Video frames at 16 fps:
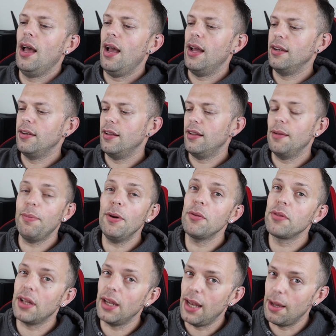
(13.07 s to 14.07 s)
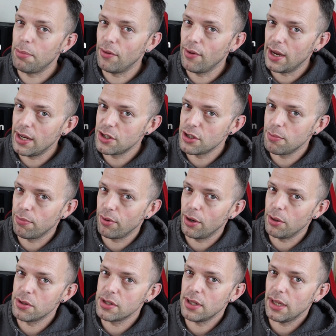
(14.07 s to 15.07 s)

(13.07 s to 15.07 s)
And uh, they're both collaboration brews.